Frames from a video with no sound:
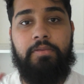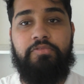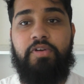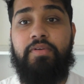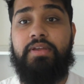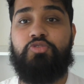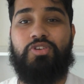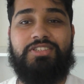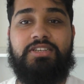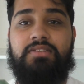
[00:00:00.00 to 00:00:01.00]
very
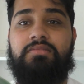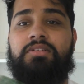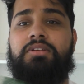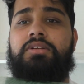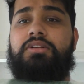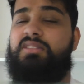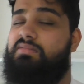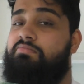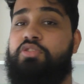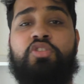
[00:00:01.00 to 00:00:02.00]
interesting.
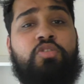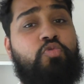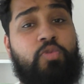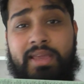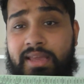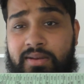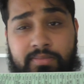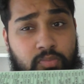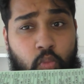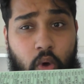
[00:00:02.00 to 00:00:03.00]
You could read
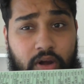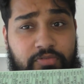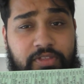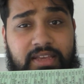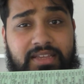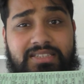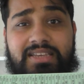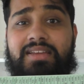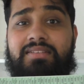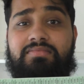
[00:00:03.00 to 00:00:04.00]
one of these
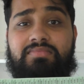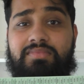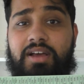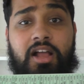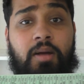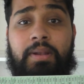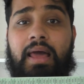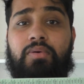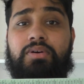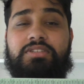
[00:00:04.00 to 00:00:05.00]
in a couple
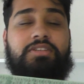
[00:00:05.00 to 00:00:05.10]
hours.